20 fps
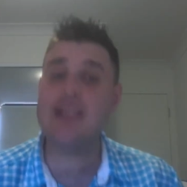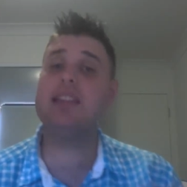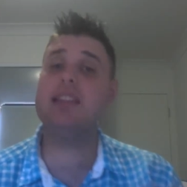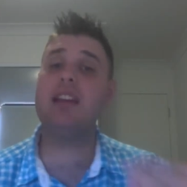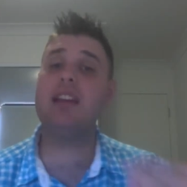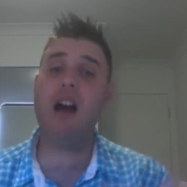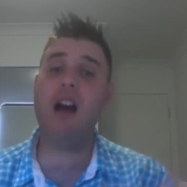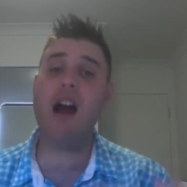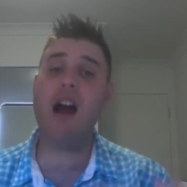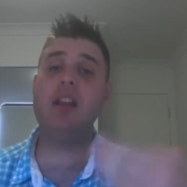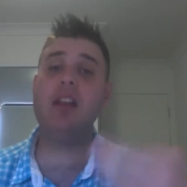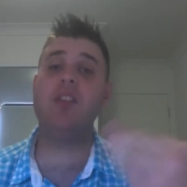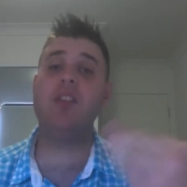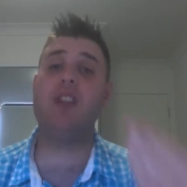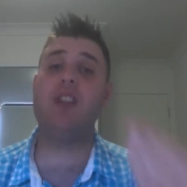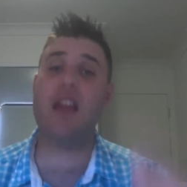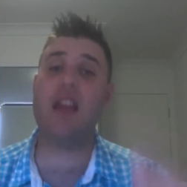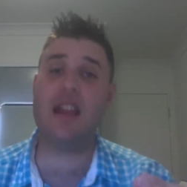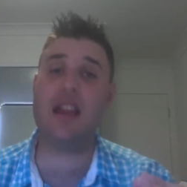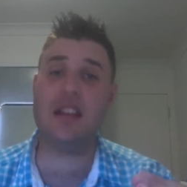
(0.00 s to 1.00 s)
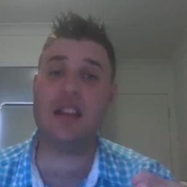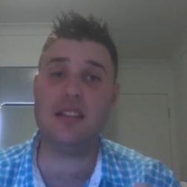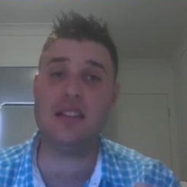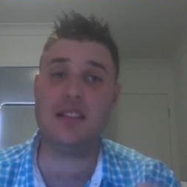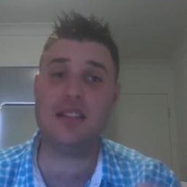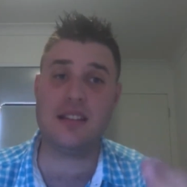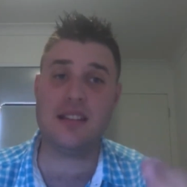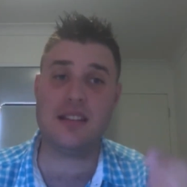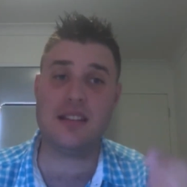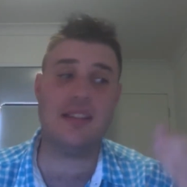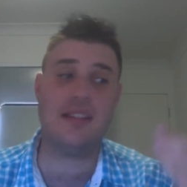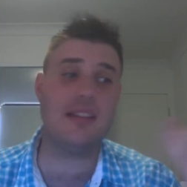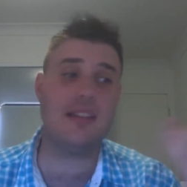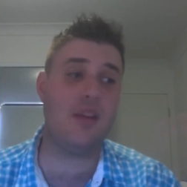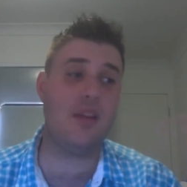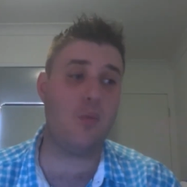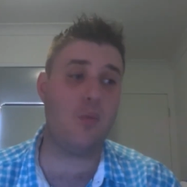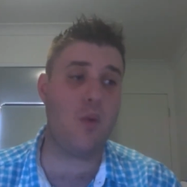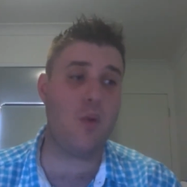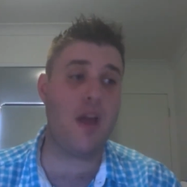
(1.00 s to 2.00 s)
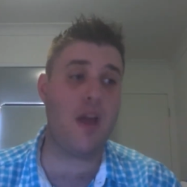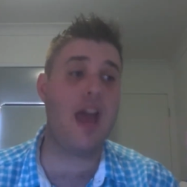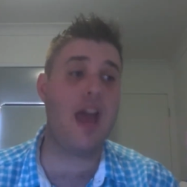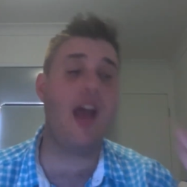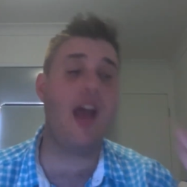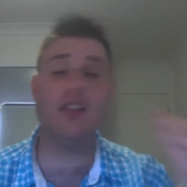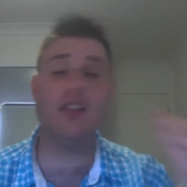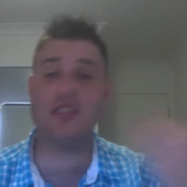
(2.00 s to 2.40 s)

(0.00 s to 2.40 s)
kind of instance in where